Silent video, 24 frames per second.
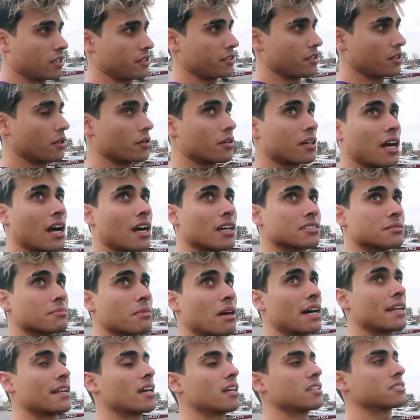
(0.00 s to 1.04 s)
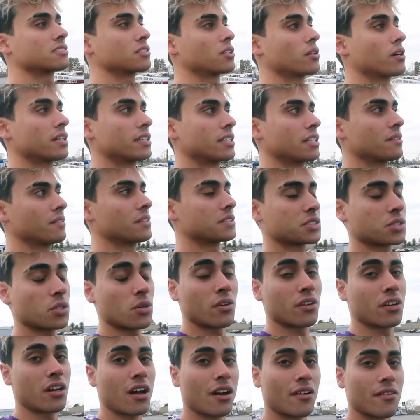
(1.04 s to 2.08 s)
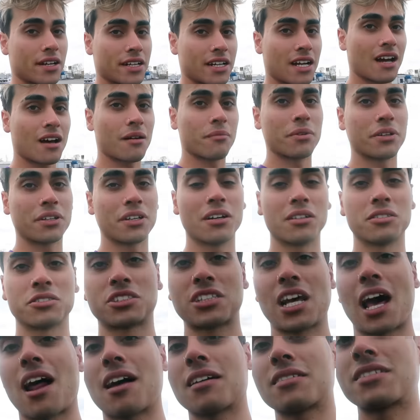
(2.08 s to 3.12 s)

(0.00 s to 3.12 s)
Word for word: Yo guys, Maddie has no idea what's going on right now, but yo, shout